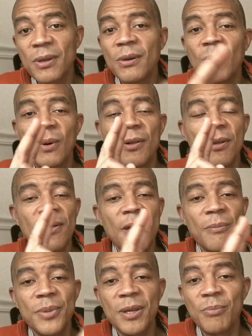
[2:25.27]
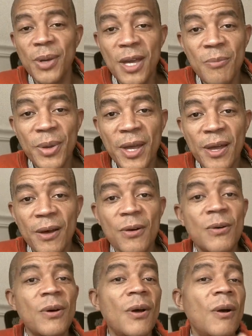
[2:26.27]
whether that be
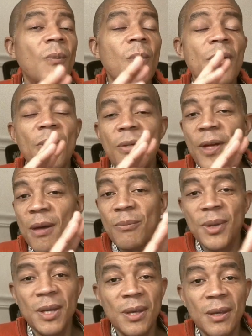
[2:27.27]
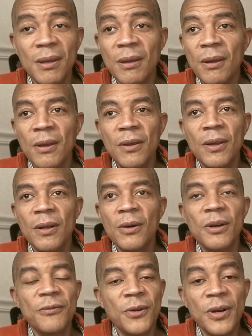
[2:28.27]
PayPal, whether that be, you know,
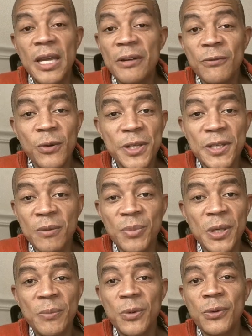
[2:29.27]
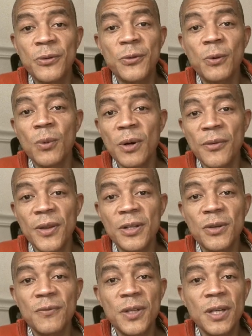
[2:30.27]
if you're invoicing people for work that
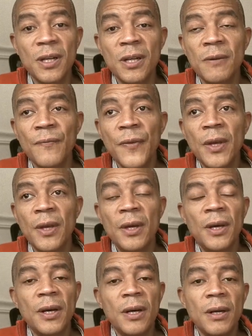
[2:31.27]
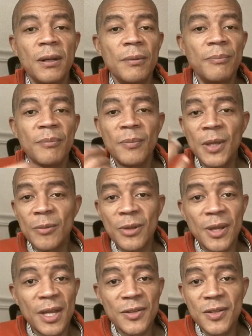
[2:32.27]
you've done, uh, maybe
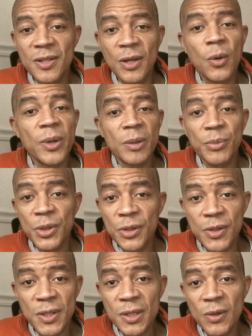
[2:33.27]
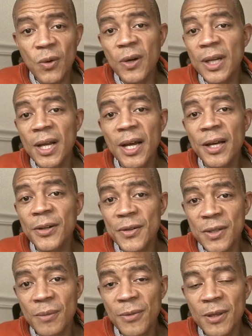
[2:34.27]
that's QuickBooks online or
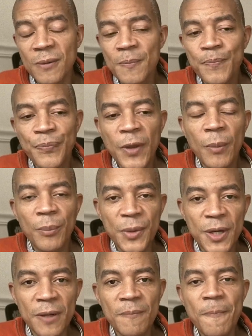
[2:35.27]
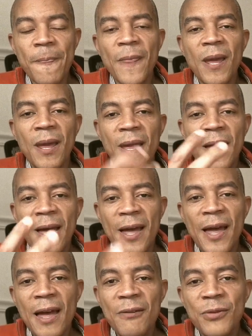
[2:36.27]
something. But
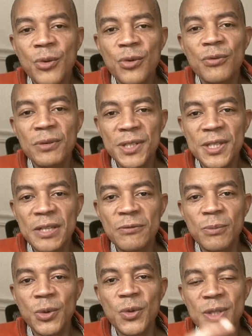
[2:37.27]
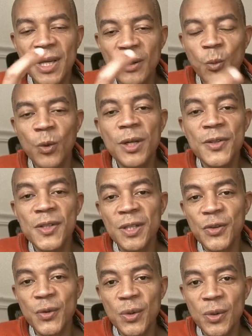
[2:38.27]
have your receivables in one
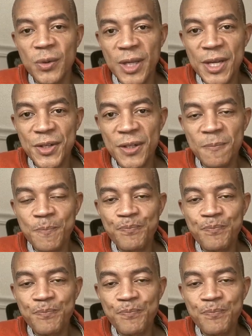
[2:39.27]
central location.